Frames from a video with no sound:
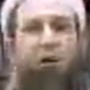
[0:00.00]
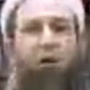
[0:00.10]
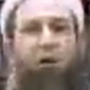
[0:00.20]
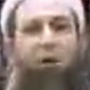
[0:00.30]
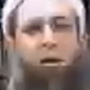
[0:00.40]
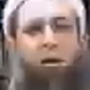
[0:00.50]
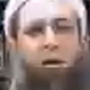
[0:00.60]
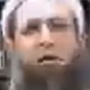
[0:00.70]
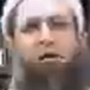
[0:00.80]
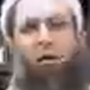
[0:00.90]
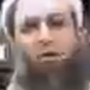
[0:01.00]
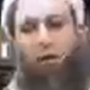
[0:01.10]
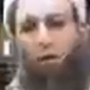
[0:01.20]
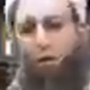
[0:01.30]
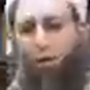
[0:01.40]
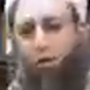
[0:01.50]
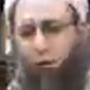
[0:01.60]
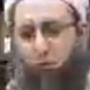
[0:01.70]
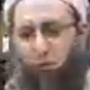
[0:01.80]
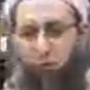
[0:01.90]
fuqaha, they say,
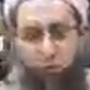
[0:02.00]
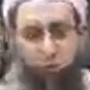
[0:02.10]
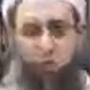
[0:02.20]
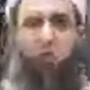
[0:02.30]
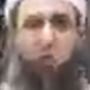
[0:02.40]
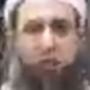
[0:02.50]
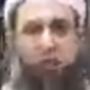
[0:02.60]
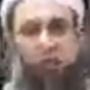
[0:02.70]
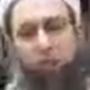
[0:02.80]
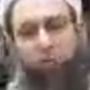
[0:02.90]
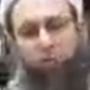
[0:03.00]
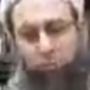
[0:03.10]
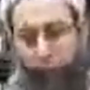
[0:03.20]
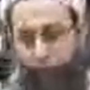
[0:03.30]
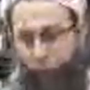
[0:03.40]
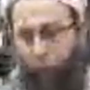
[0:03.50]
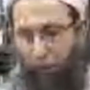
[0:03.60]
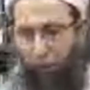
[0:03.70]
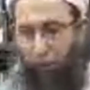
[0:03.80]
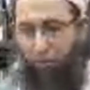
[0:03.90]
reduce your locality.
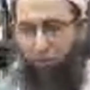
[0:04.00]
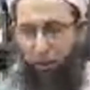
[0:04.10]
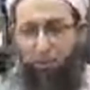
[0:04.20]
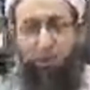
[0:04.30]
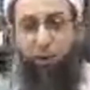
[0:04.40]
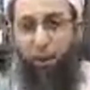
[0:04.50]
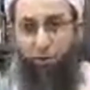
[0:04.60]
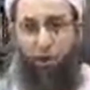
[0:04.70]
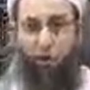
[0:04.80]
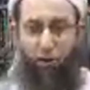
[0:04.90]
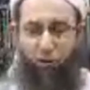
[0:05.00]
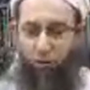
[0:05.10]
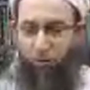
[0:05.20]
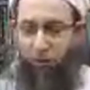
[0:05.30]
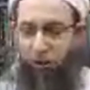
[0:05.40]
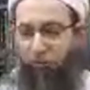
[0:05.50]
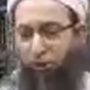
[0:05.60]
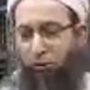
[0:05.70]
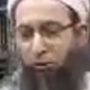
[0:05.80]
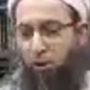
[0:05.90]
Okay, but it's never global,
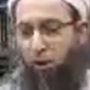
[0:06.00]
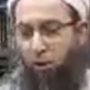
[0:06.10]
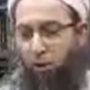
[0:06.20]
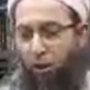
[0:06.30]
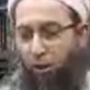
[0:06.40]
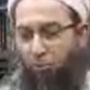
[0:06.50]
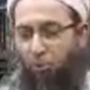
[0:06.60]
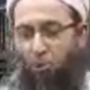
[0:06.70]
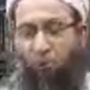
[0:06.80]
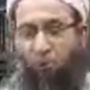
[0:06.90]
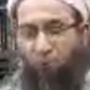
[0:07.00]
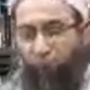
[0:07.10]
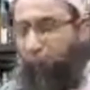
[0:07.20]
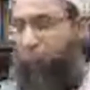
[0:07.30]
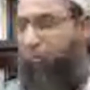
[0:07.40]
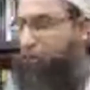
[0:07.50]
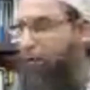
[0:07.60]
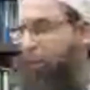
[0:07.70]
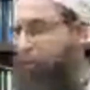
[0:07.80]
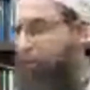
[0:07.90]
because when you move from country to
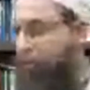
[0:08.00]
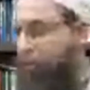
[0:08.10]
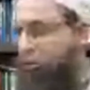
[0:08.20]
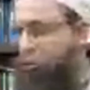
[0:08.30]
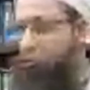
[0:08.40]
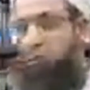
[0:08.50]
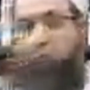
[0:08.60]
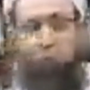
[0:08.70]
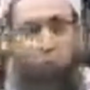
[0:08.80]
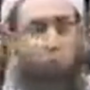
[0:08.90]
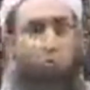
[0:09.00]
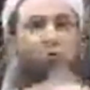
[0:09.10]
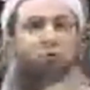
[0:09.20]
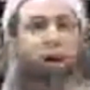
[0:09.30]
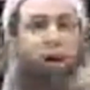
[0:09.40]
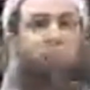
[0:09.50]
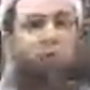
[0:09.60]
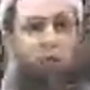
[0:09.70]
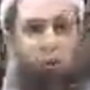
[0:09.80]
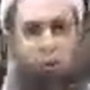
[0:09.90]
country, you move time
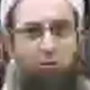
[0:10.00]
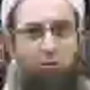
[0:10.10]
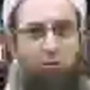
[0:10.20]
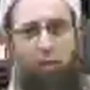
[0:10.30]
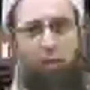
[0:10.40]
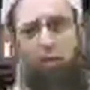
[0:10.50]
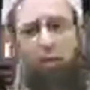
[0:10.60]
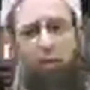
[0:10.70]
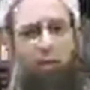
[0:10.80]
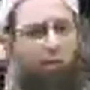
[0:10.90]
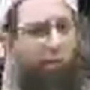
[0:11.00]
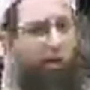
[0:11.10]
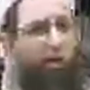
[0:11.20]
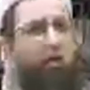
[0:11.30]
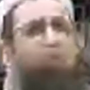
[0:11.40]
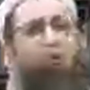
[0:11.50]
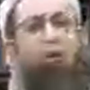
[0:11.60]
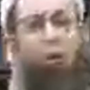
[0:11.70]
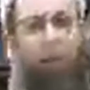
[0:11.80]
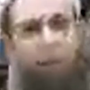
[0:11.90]
zones, and that has a
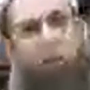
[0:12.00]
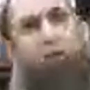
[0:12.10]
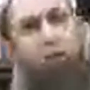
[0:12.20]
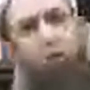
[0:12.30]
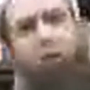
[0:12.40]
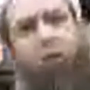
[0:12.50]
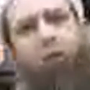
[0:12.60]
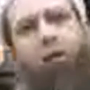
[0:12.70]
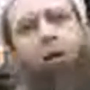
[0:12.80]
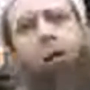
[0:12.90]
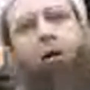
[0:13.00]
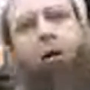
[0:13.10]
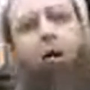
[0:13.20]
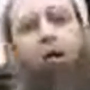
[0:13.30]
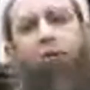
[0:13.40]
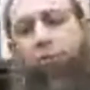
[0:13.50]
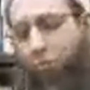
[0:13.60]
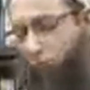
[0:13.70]
danger of